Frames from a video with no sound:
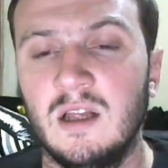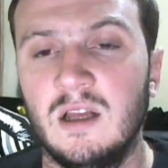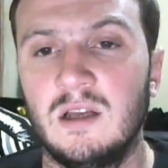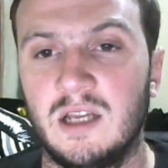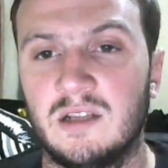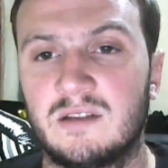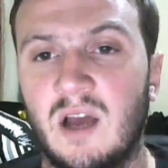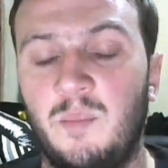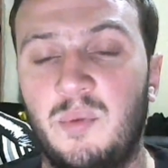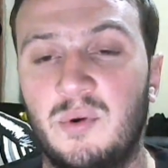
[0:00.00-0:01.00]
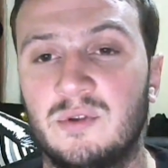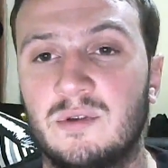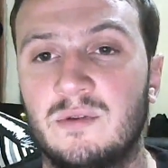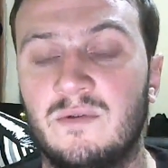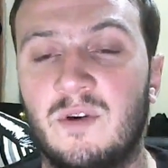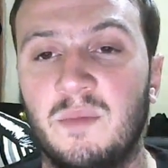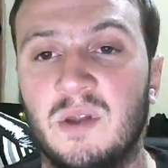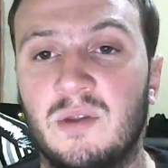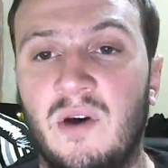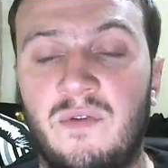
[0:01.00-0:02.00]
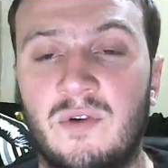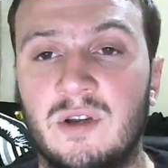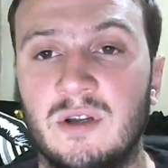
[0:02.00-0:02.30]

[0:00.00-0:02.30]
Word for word: in Cyprus for me to afford